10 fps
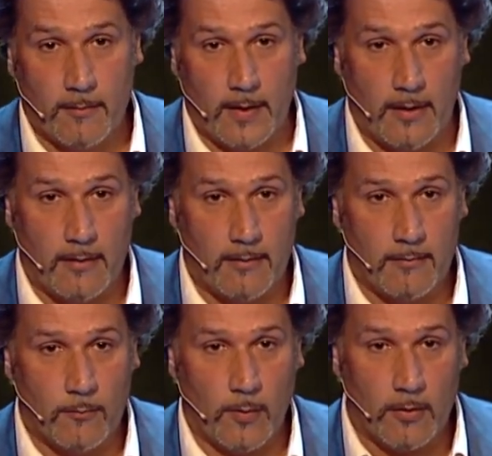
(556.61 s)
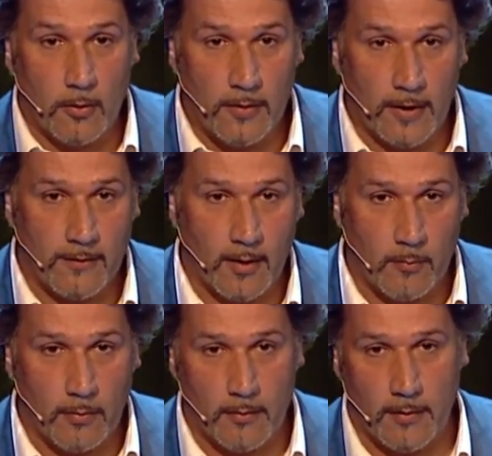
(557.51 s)
And one good
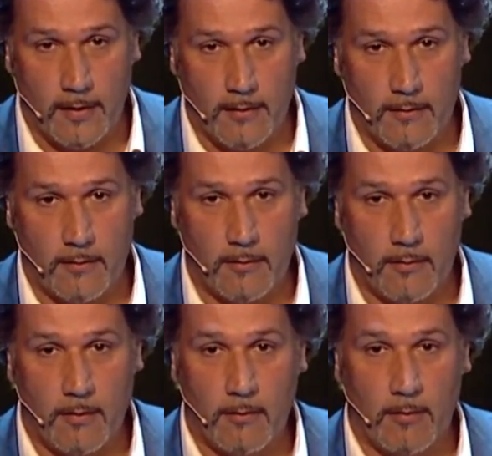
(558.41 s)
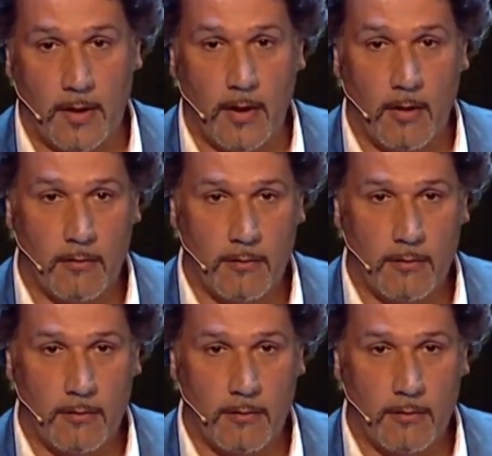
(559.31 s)
example is warehouse and